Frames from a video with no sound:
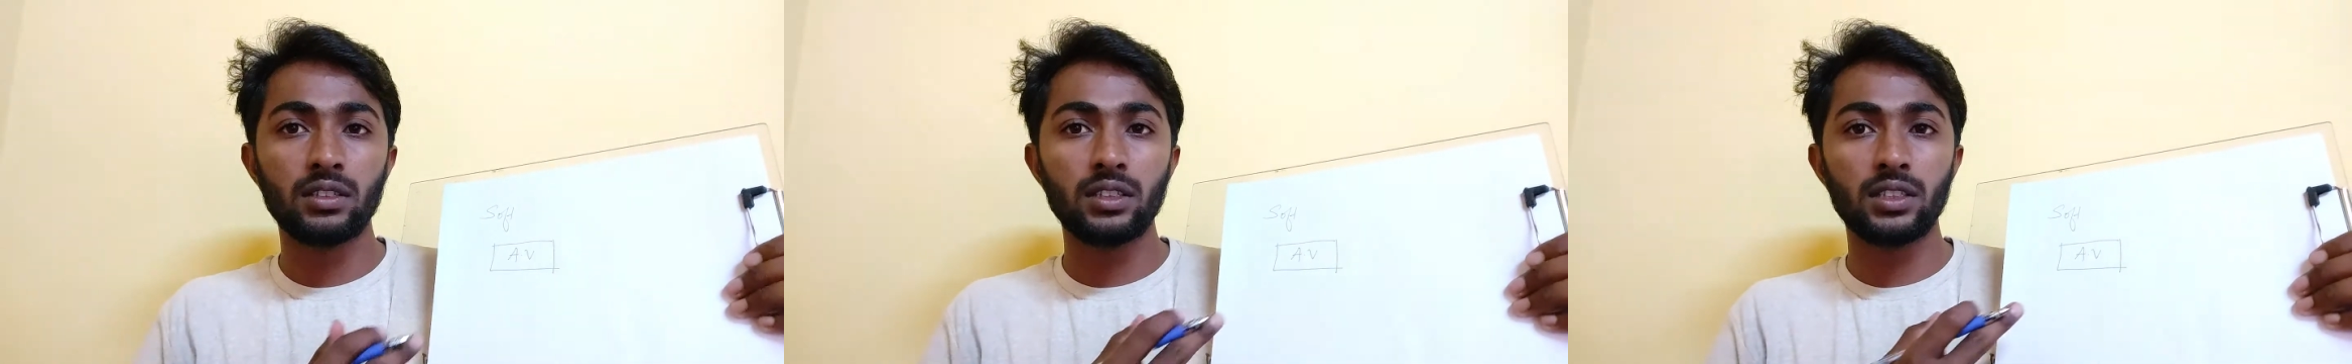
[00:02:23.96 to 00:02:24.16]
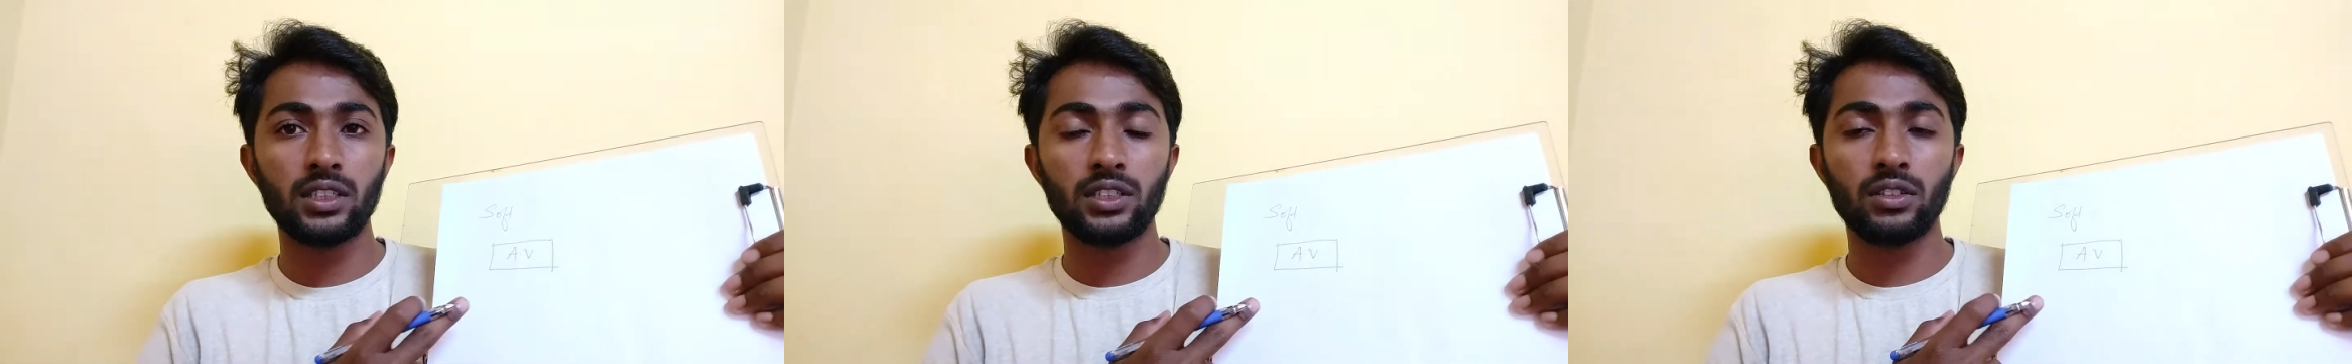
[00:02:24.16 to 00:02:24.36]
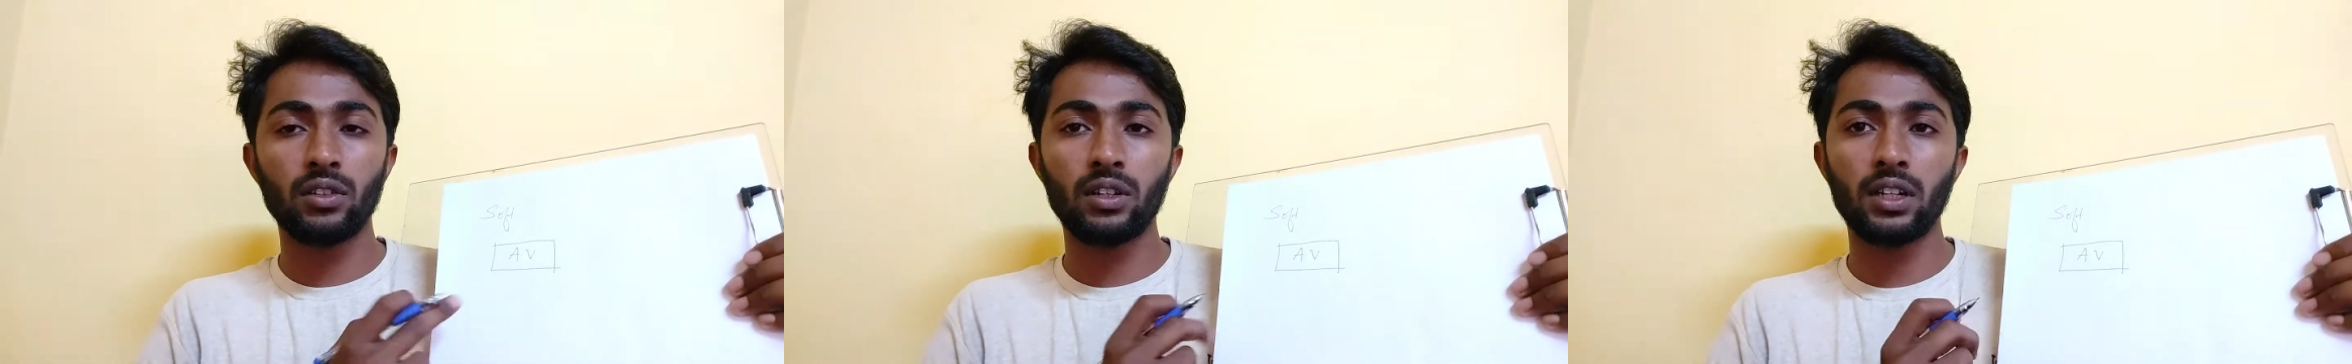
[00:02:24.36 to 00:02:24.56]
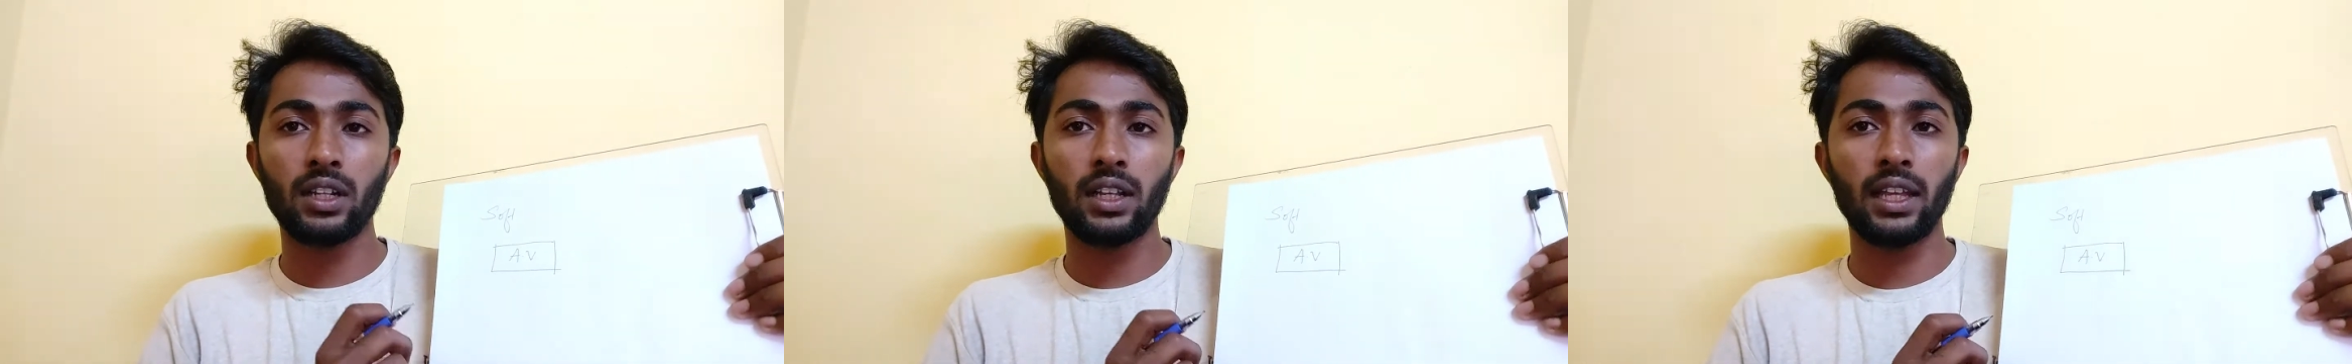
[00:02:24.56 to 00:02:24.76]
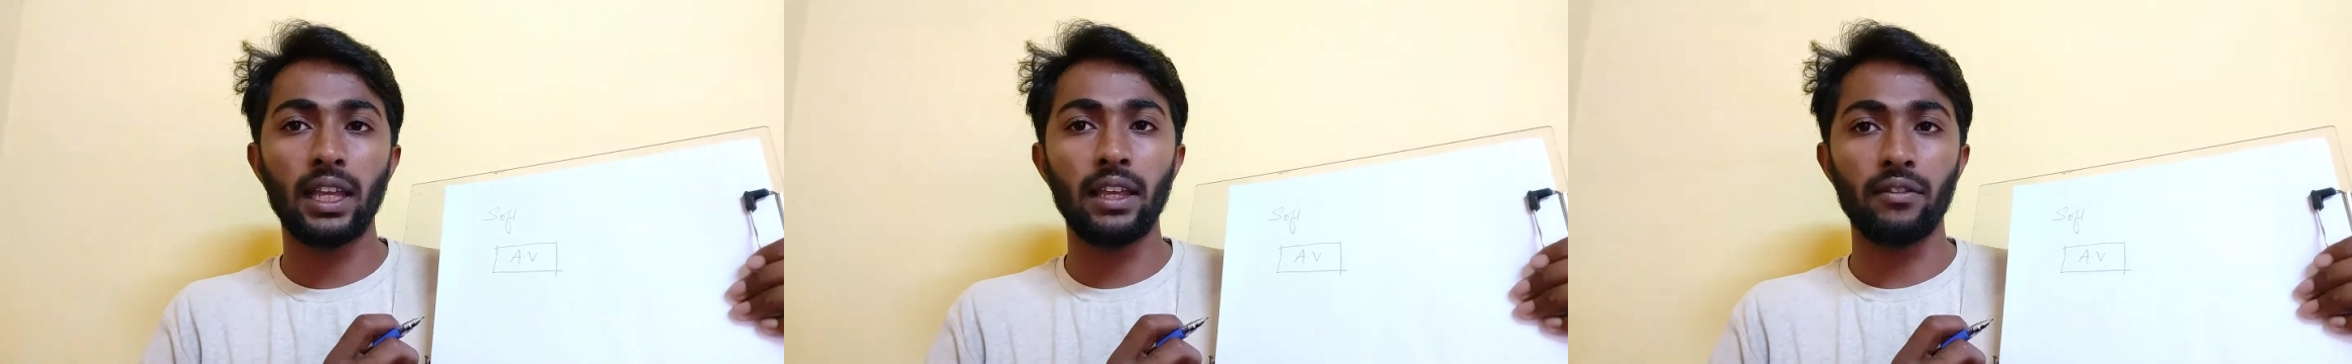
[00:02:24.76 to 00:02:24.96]
this is your
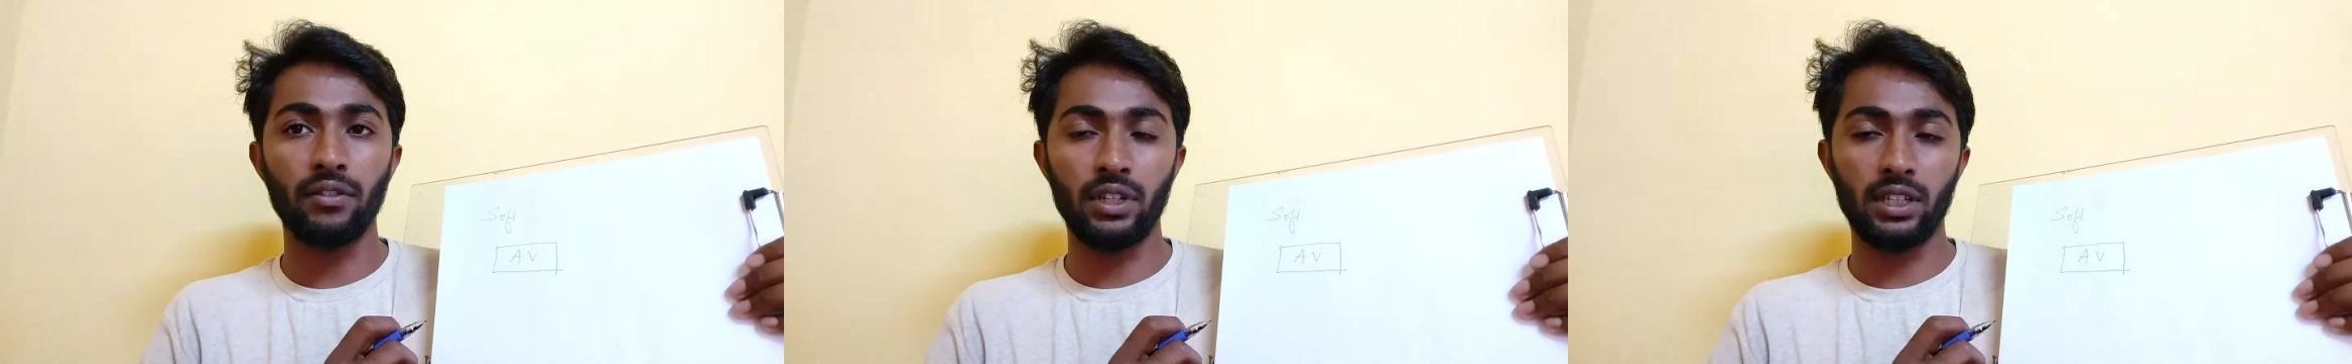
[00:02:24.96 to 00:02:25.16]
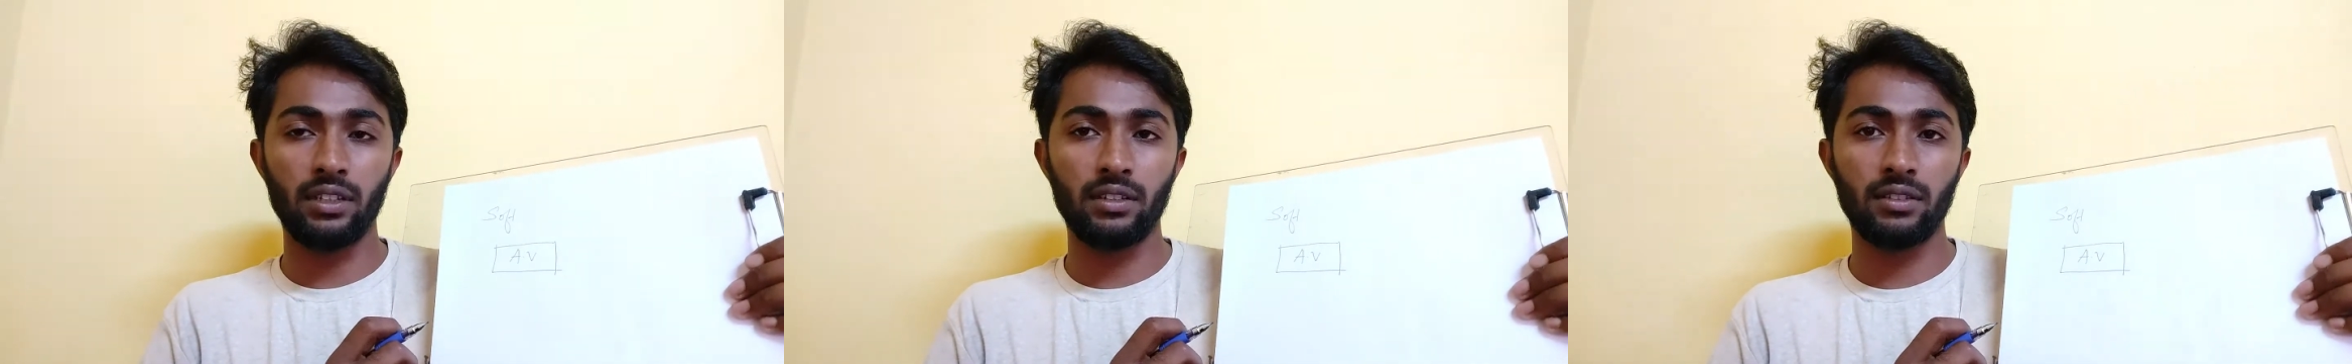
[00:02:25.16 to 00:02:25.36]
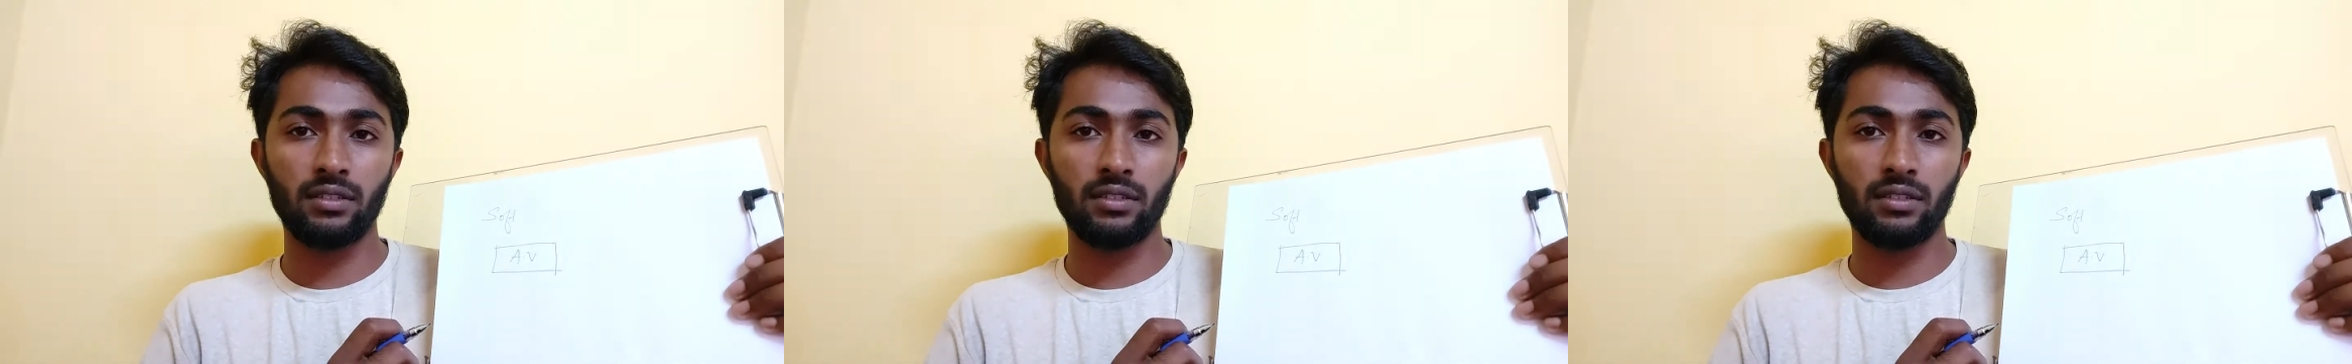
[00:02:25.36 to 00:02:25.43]
AV.